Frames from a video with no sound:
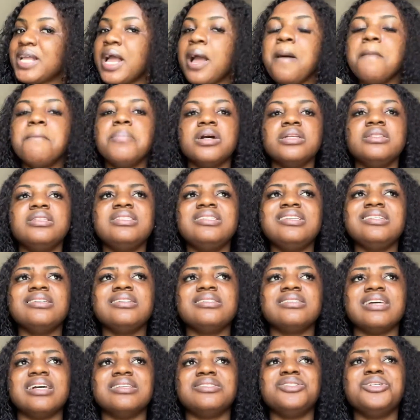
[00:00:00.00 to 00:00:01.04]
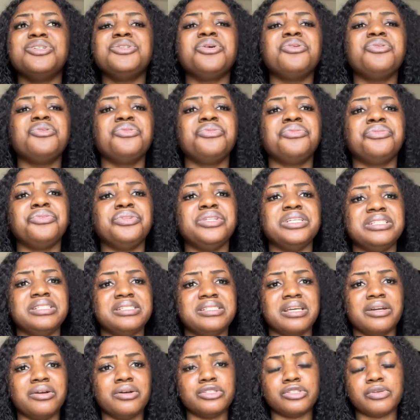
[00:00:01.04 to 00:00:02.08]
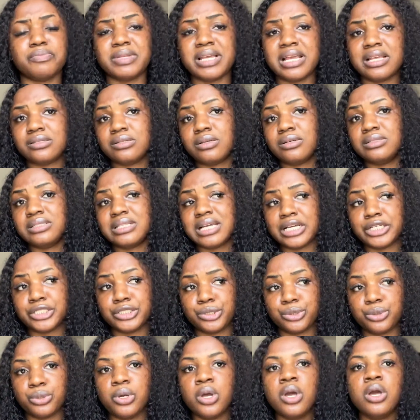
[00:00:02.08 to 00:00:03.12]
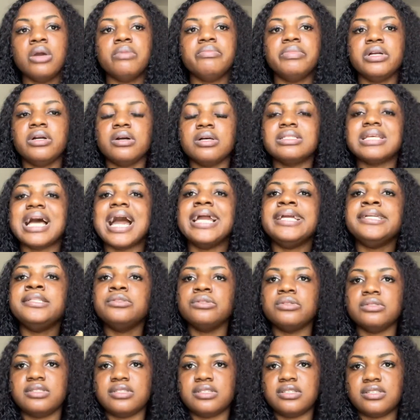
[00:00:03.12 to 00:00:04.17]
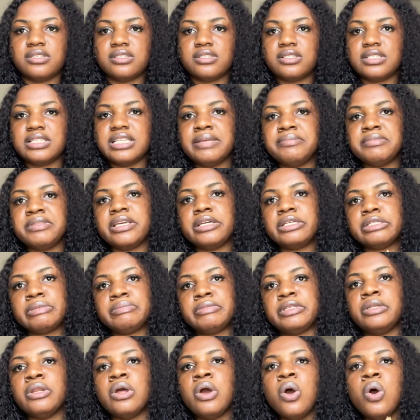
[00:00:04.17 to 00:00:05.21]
But the thing is that you don't even need the second supplier's contact though, because I noticed, let me tell you something.